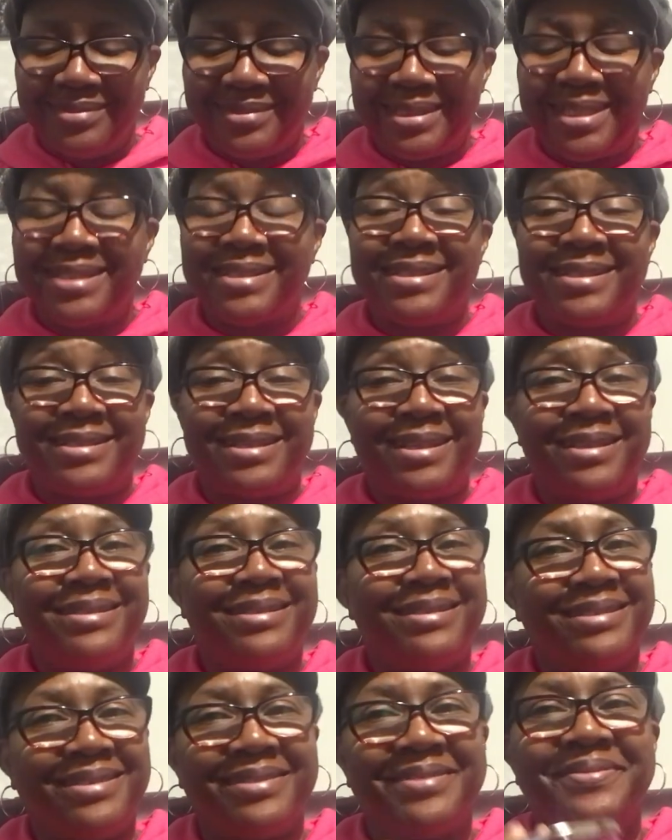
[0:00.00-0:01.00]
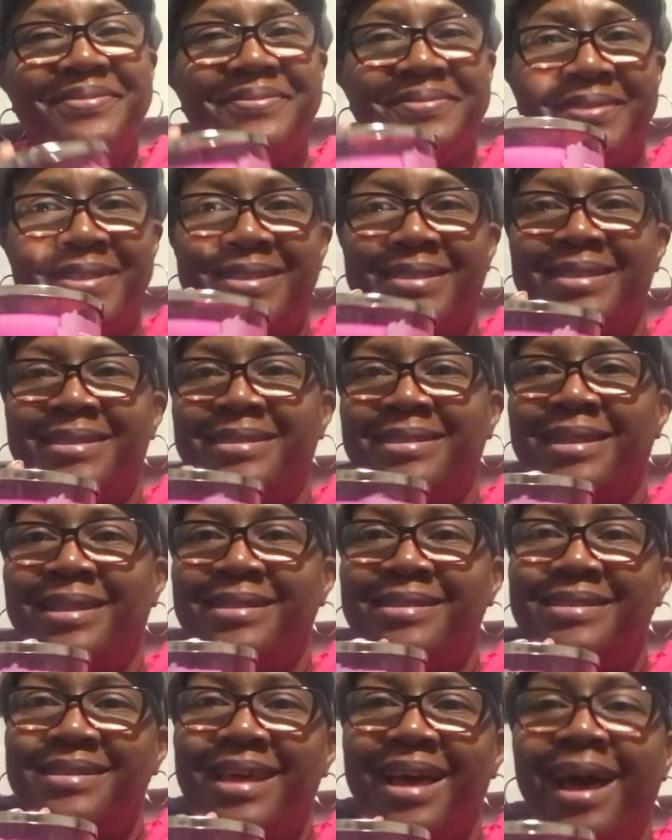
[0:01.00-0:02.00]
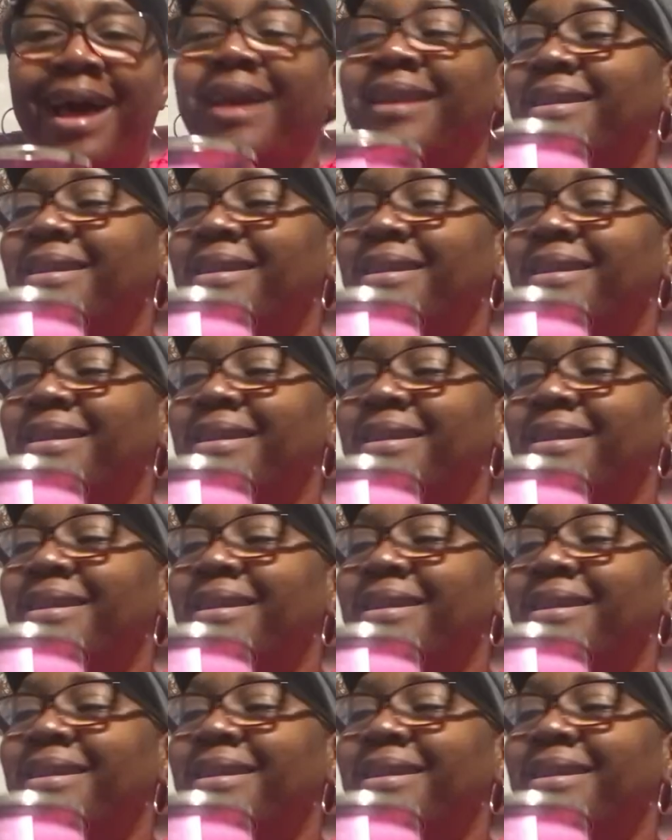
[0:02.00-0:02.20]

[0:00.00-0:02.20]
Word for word: this is nice. This is nice. I